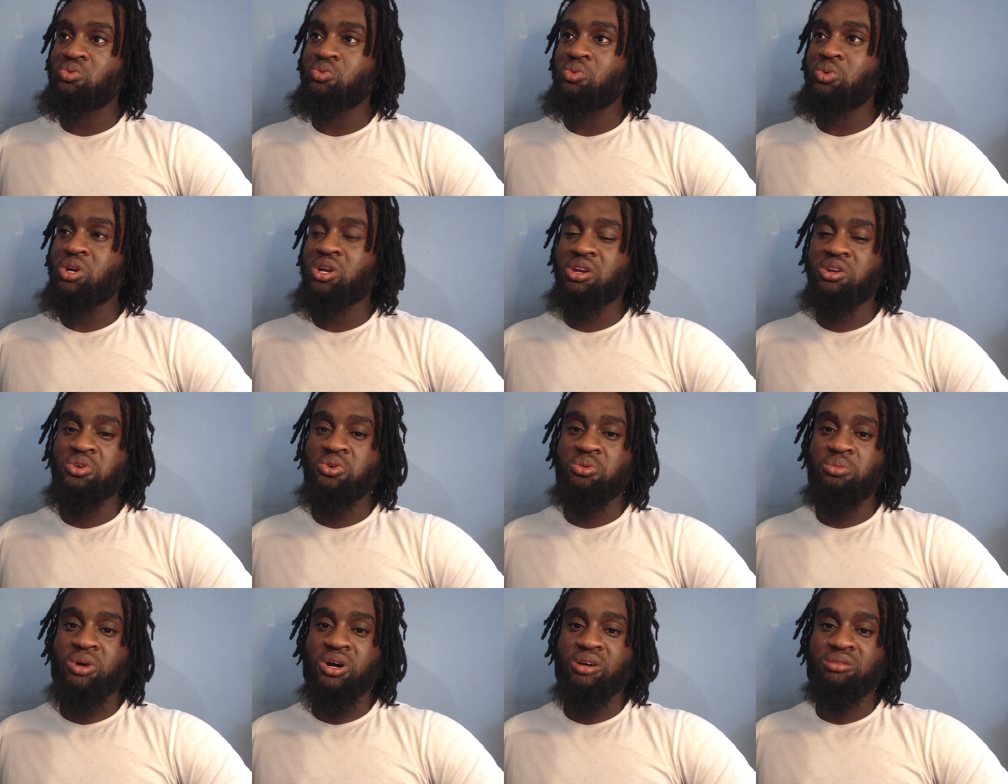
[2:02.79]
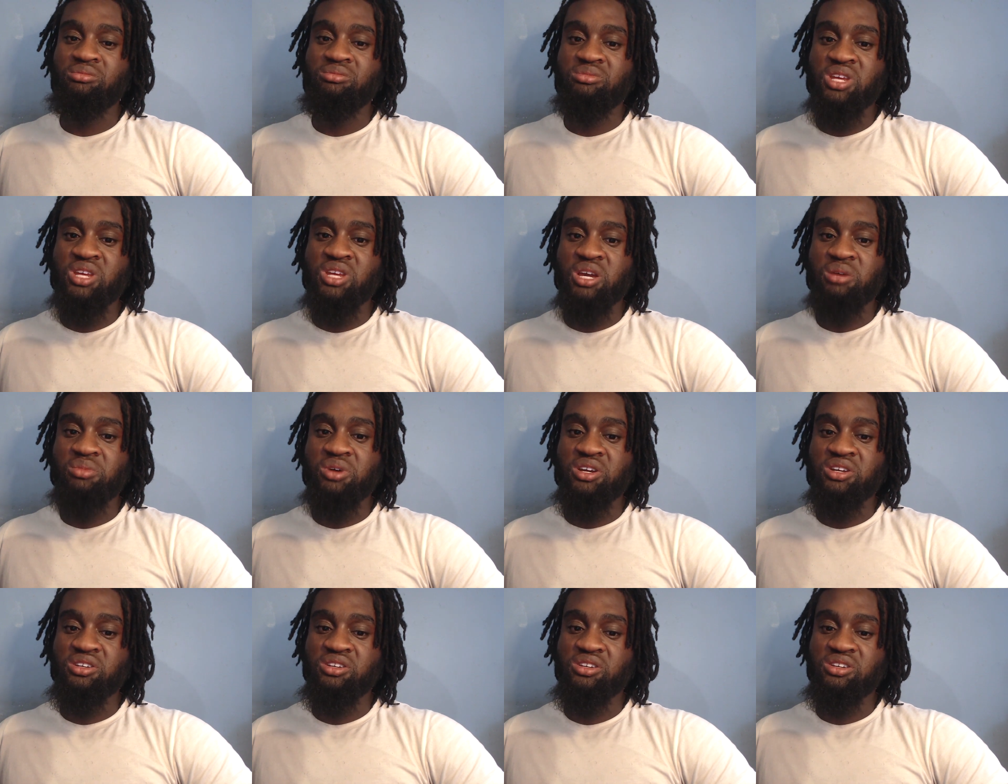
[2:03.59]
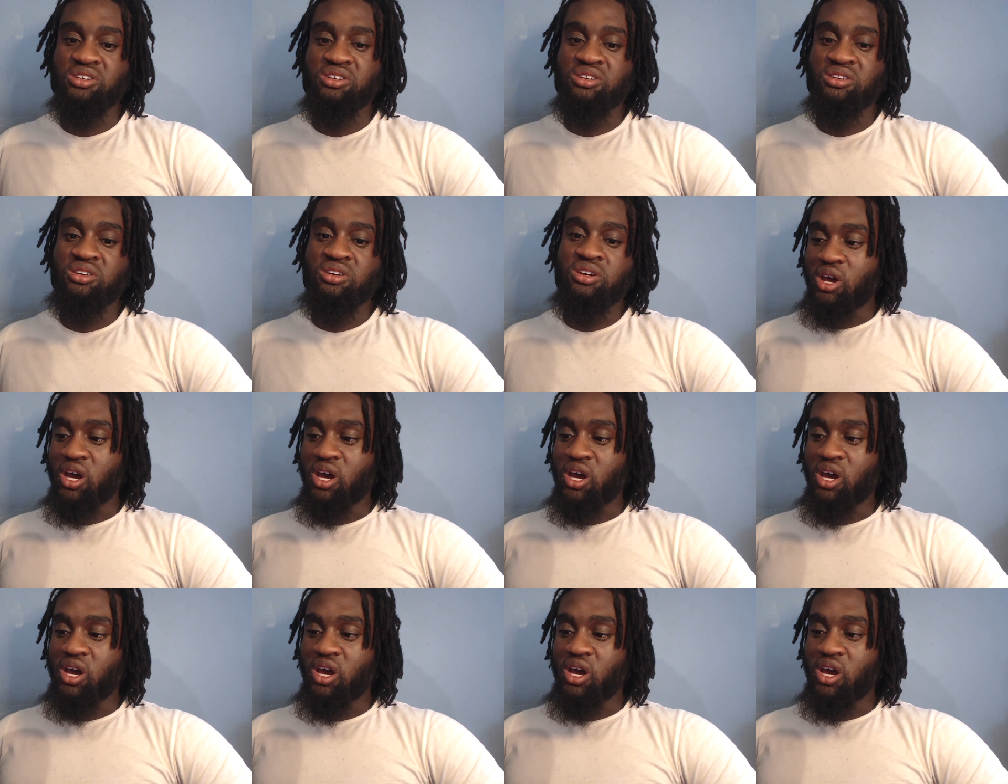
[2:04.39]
what I knew about databases.